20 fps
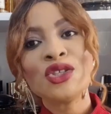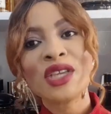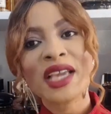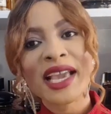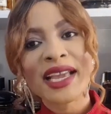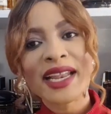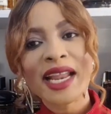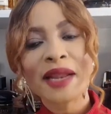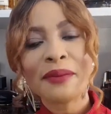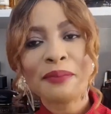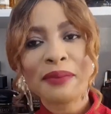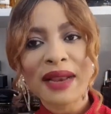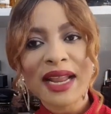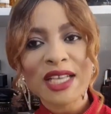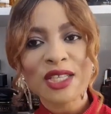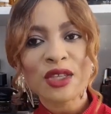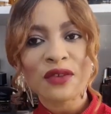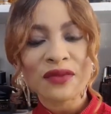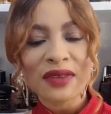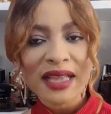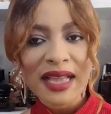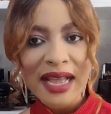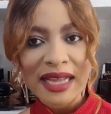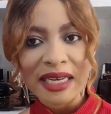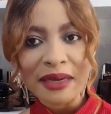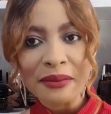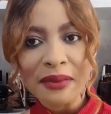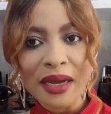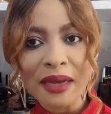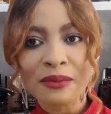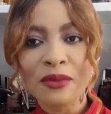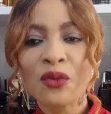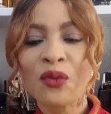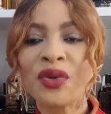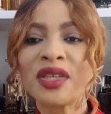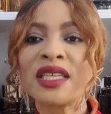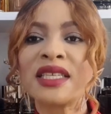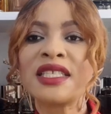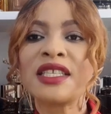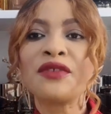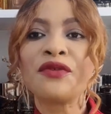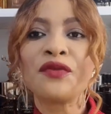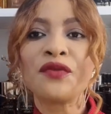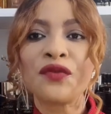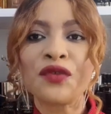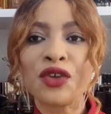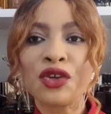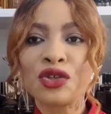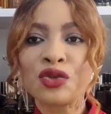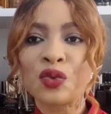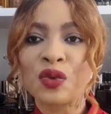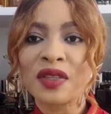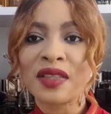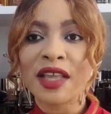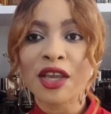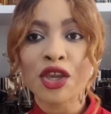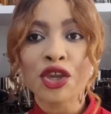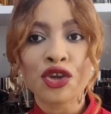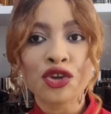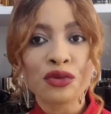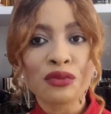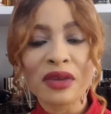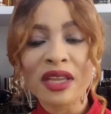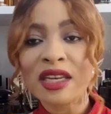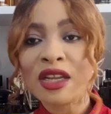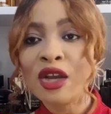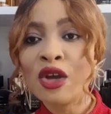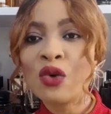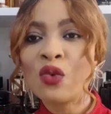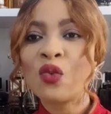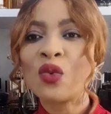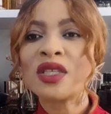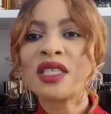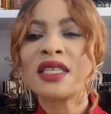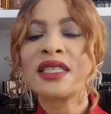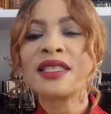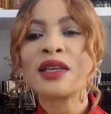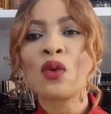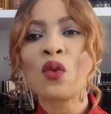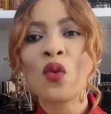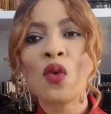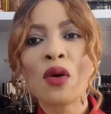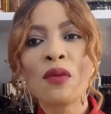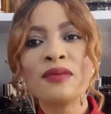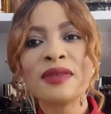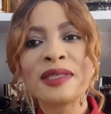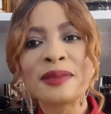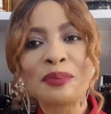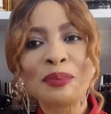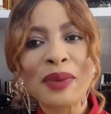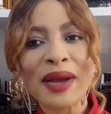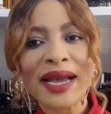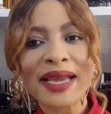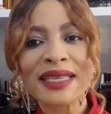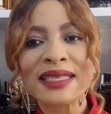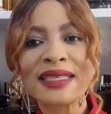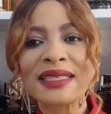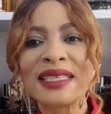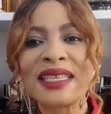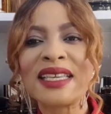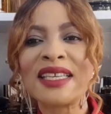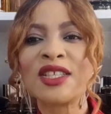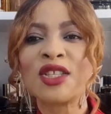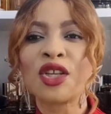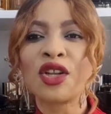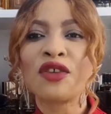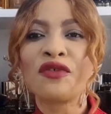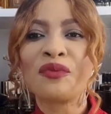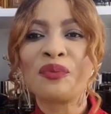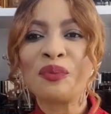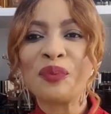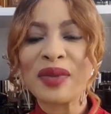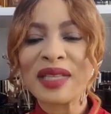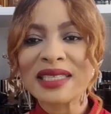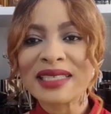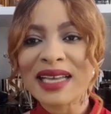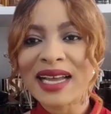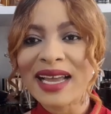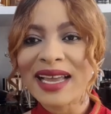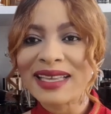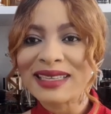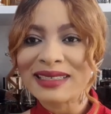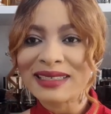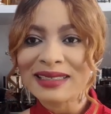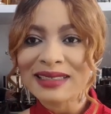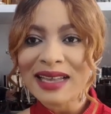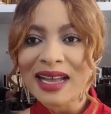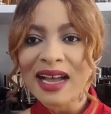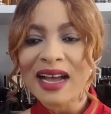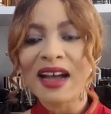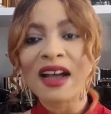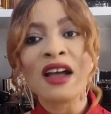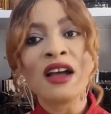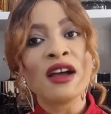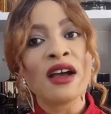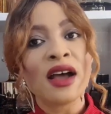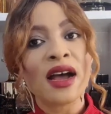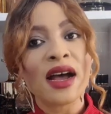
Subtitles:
You get that blast of cardamom, which is infused with the cumin, which is a warm, spicy, sort of bitter and sour